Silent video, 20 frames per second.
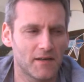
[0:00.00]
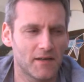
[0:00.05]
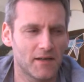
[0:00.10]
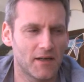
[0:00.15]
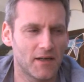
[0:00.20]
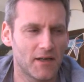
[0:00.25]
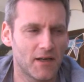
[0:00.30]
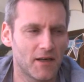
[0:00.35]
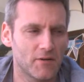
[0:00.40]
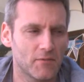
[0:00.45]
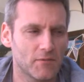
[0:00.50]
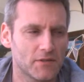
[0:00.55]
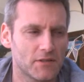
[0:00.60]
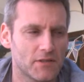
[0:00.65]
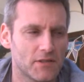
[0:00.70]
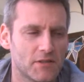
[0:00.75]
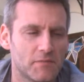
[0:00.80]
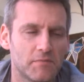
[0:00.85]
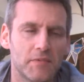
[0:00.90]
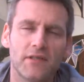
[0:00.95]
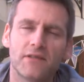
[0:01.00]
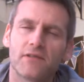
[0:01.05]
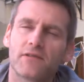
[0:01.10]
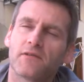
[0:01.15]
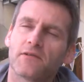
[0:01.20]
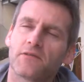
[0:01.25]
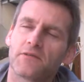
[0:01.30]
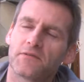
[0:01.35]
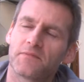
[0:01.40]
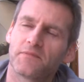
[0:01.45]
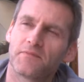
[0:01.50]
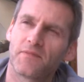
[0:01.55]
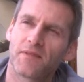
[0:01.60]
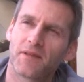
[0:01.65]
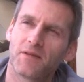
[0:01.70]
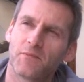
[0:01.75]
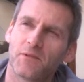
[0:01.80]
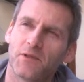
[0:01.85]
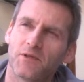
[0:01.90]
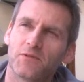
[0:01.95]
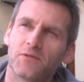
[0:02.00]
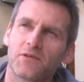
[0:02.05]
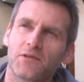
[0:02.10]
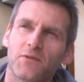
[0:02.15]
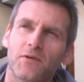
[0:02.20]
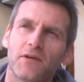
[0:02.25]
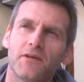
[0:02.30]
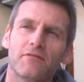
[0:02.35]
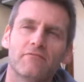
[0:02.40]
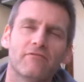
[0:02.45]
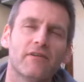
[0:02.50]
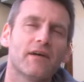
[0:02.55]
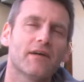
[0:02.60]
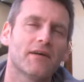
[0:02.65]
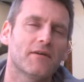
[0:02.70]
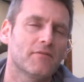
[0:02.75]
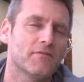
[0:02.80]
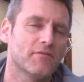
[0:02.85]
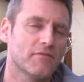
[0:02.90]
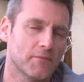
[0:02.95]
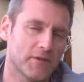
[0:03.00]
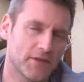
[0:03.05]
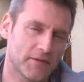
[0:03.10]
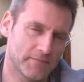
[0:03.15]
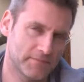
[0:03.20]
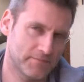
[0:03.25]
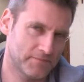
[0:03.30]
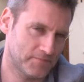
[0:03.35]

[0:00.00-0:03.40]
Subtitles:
I was speechless, which was quite rare for me.